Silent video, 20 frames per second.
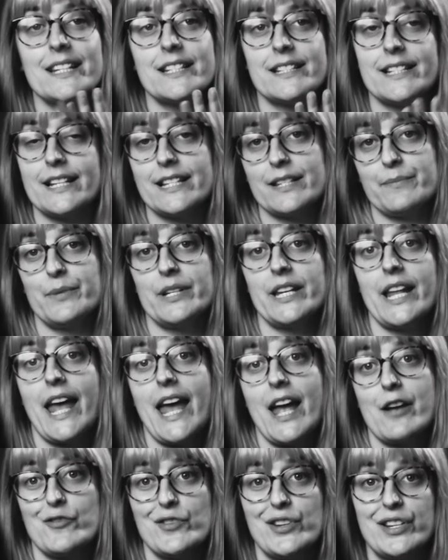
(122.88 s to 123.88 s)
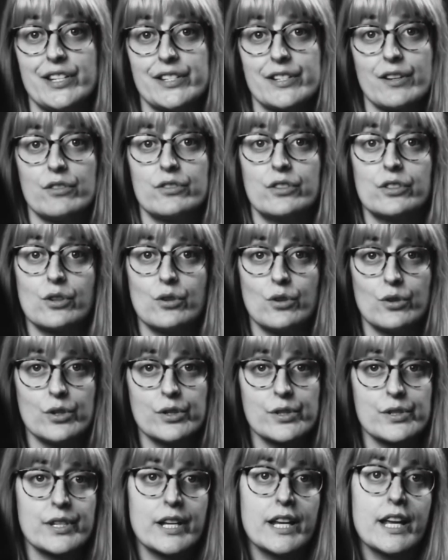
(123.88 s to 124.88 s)
assessment areas on the
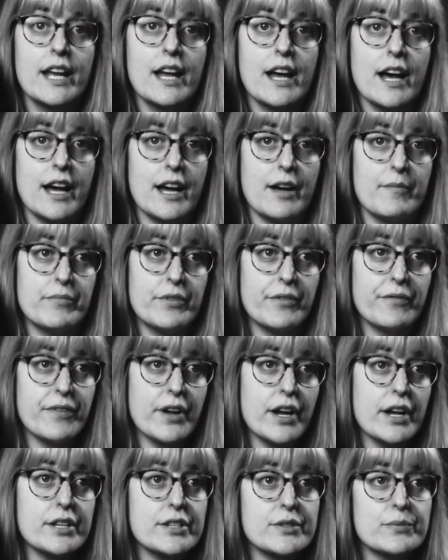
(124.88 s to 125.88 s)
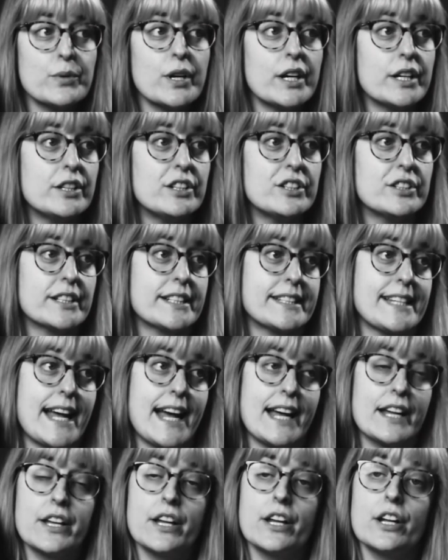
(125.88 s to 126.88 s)
course. The first one
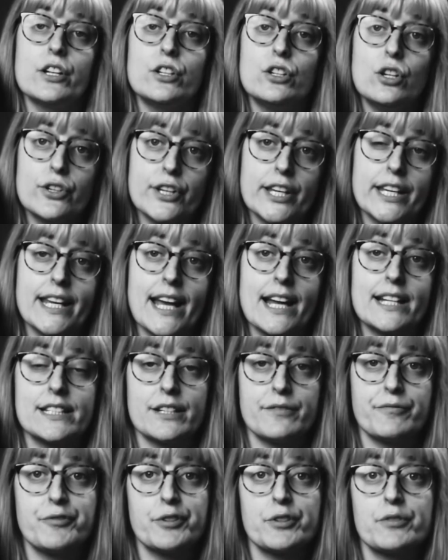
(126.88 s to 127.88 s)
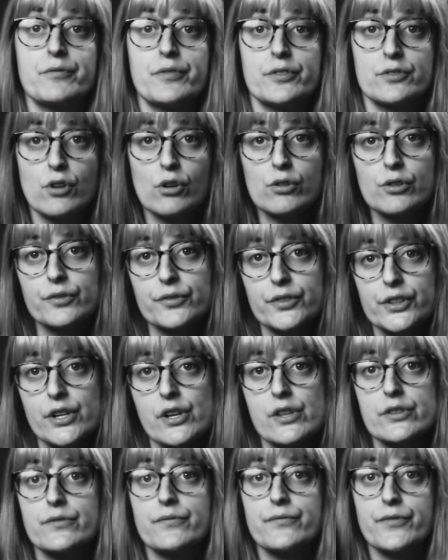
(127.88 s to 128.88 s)
looking at different
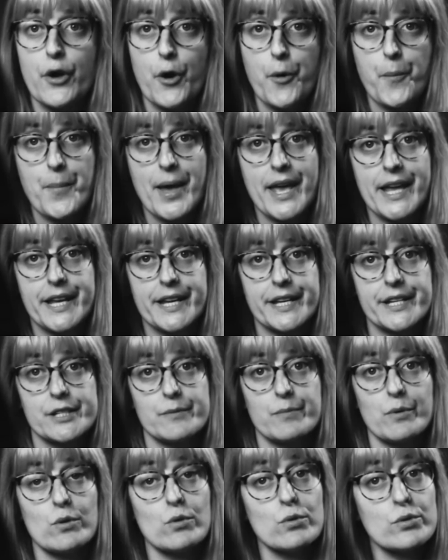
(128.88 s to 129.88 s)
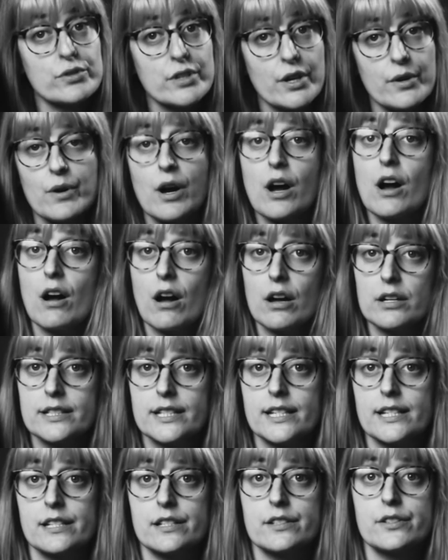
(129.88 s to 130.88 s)
photographers, filmmakers, but also
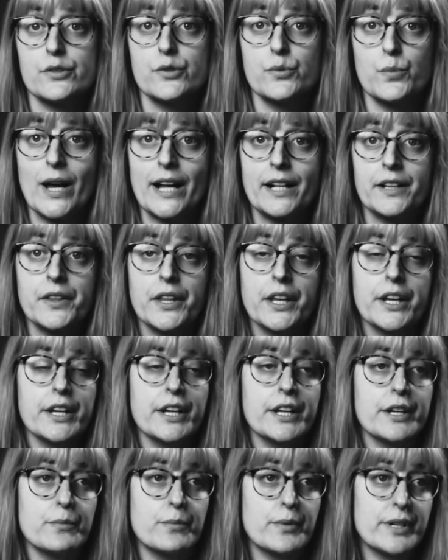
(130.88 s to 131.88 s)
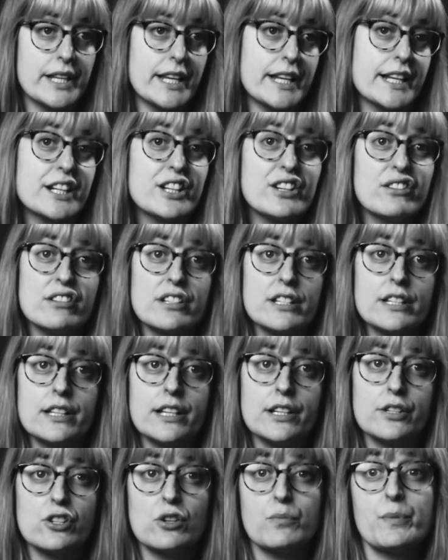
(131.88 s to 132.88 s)
artists as well. Included in
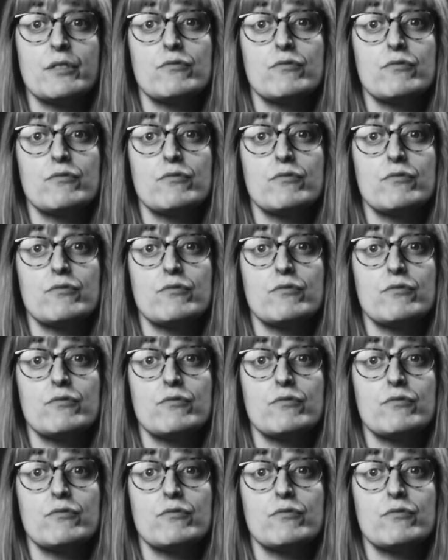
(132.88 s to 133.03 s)
this, you'll be